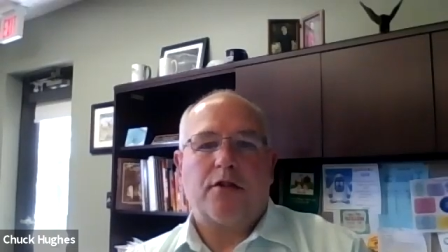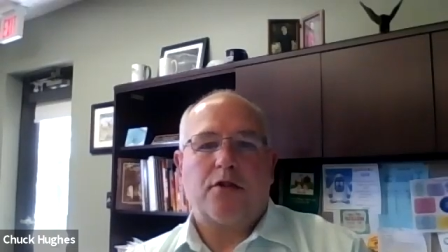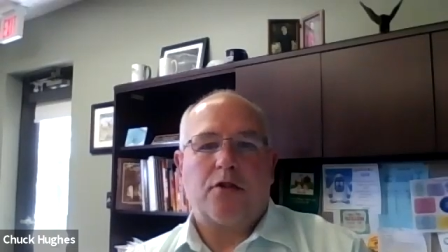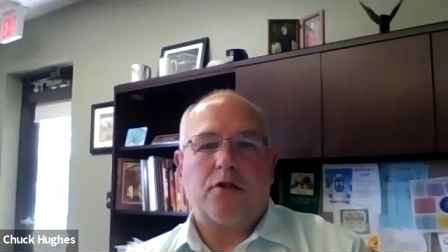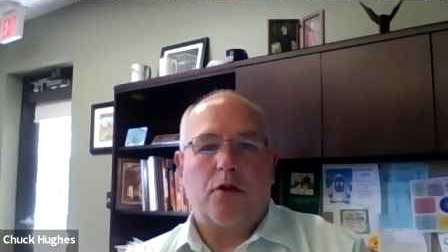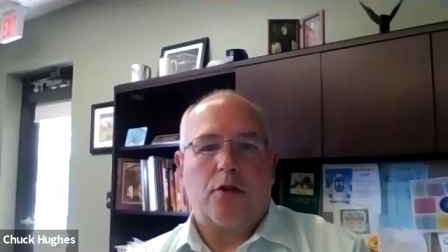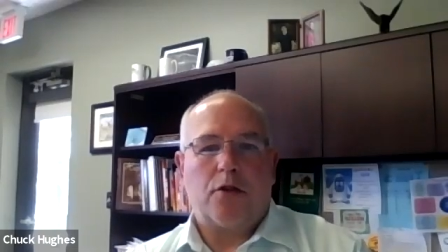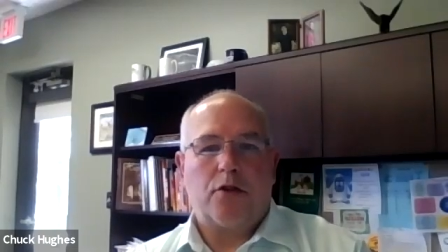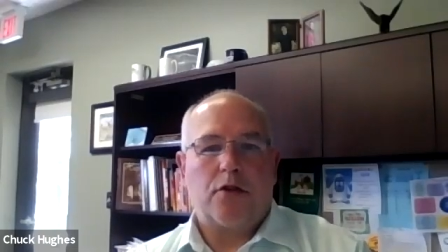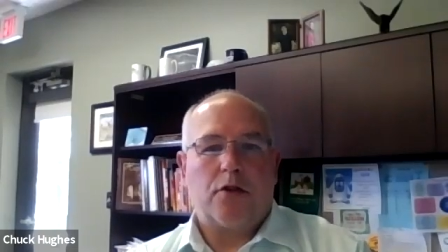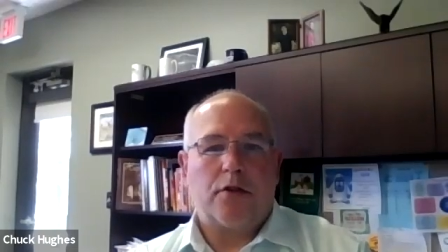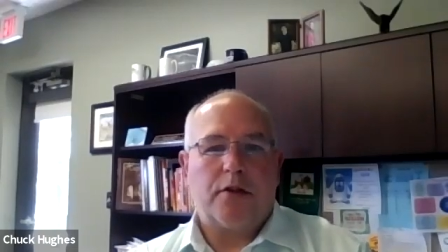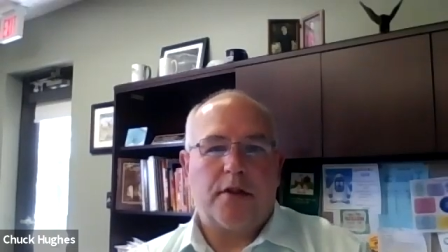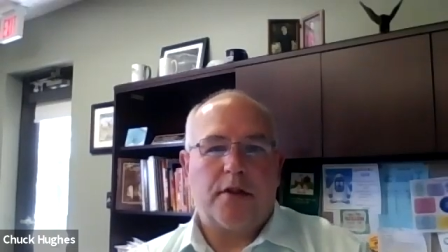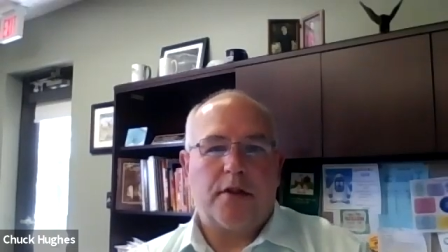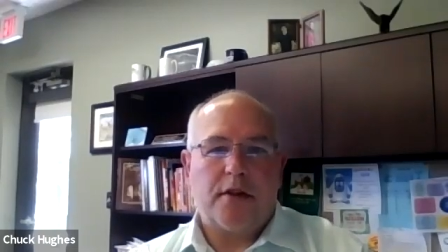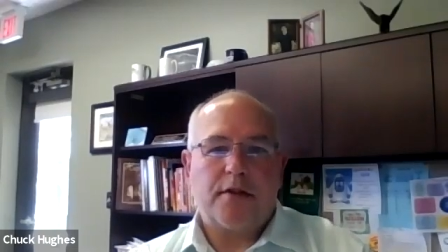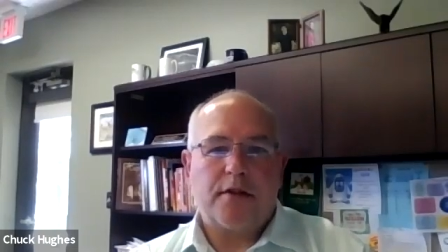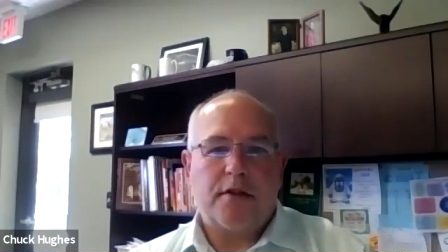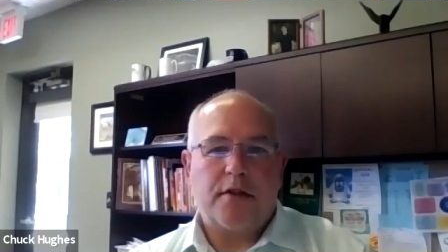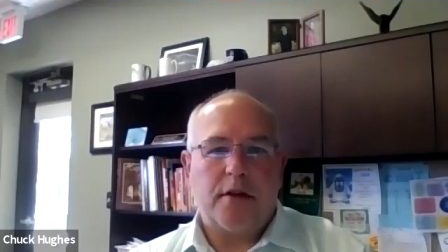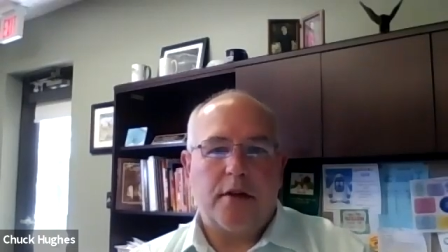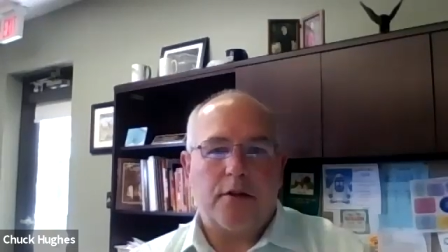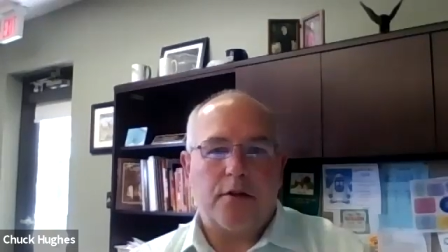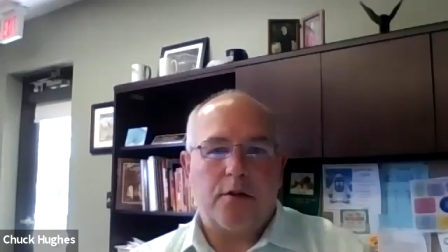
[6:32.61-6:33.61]
social
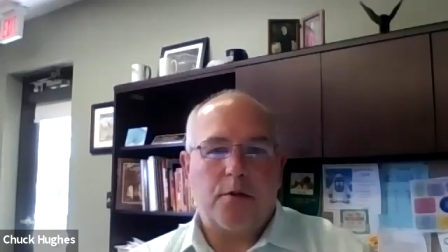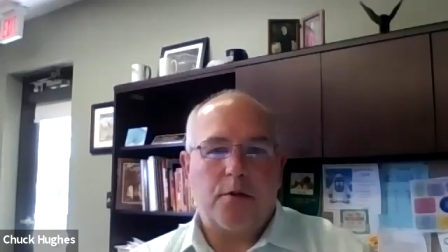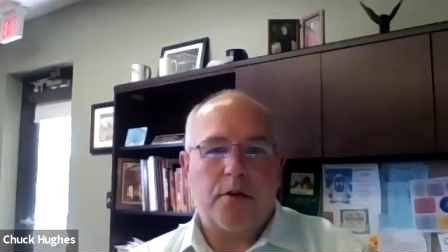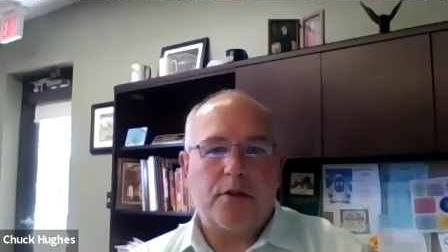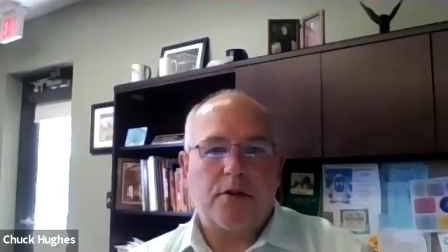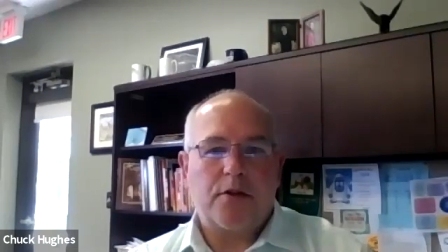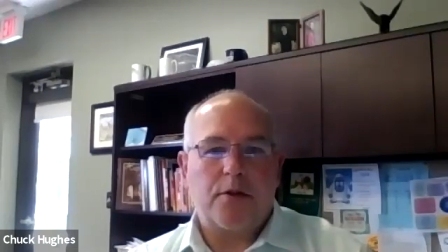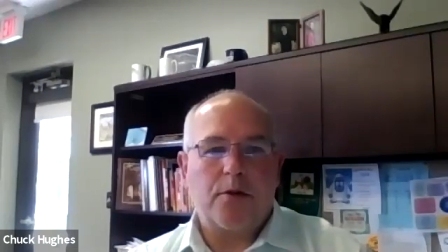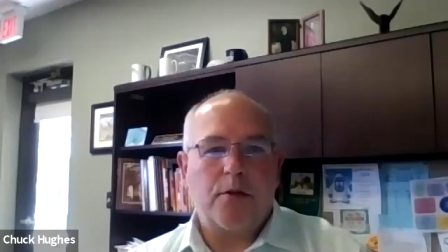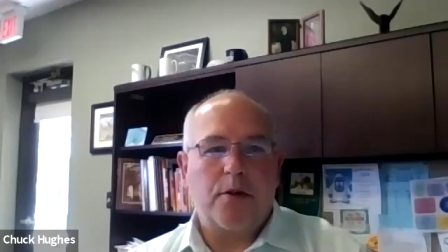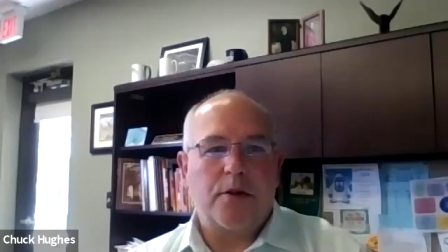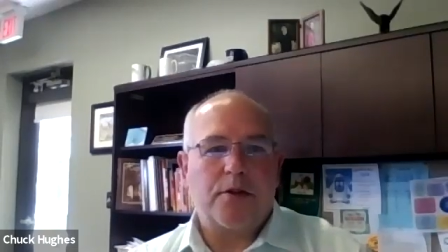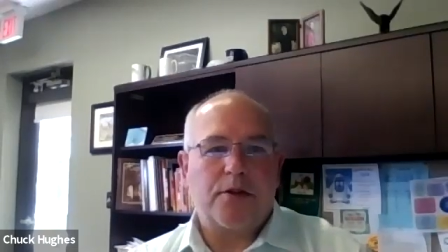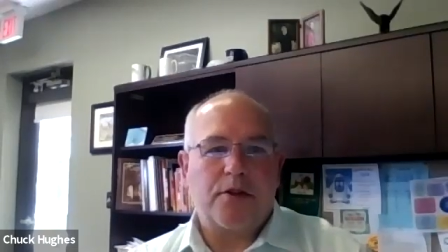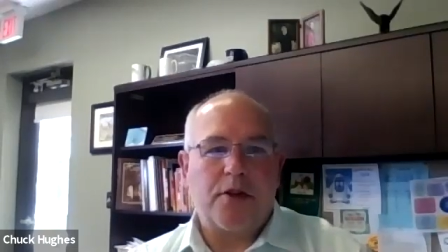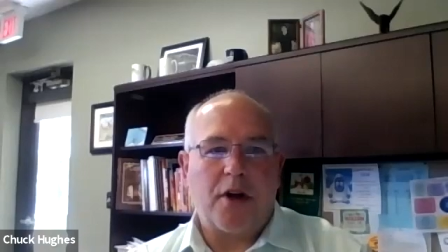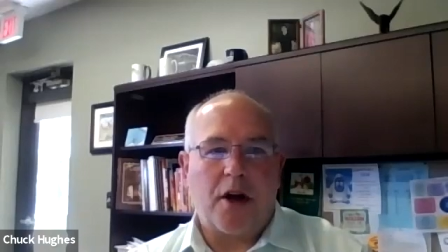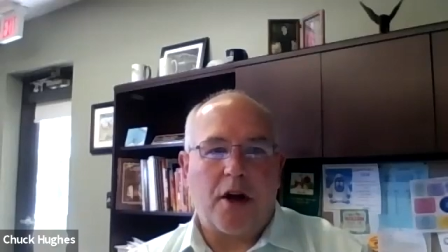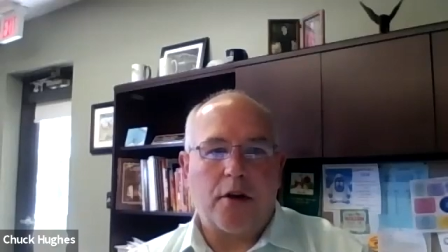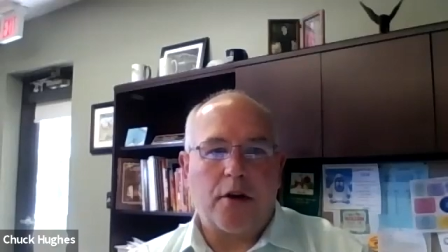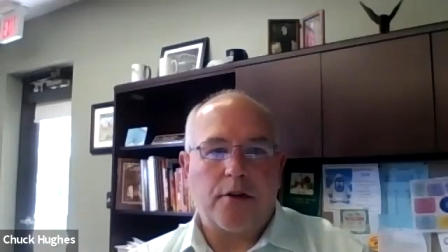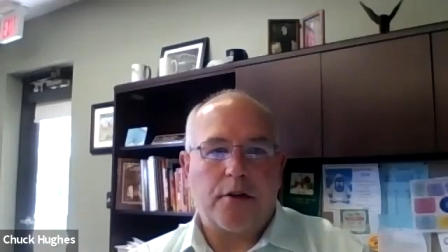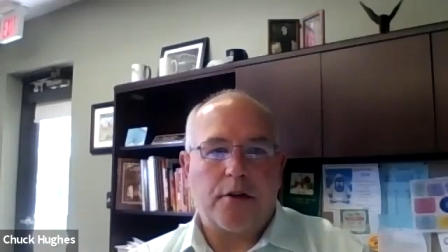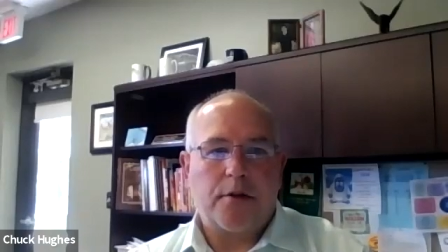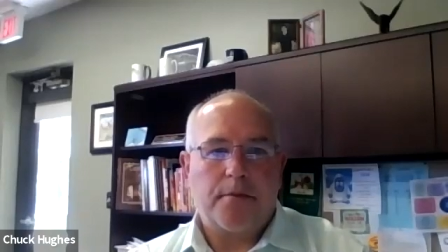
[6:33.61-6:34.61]
distance when school
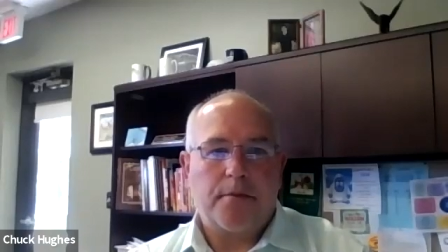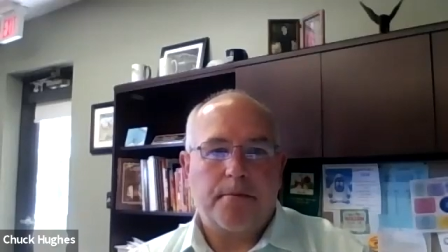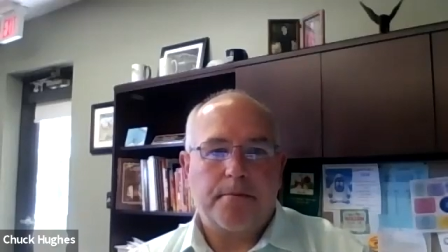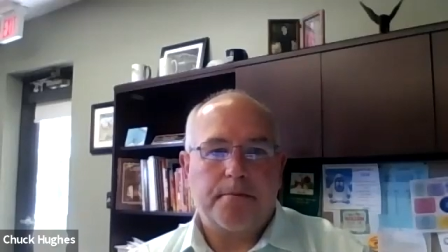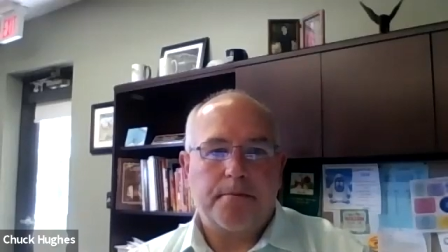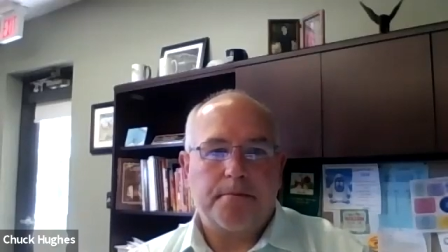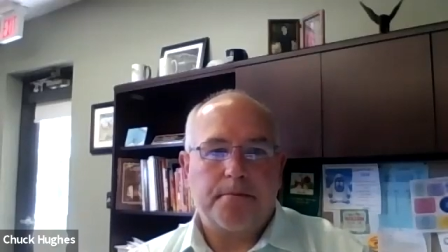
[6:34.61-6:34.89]
starts?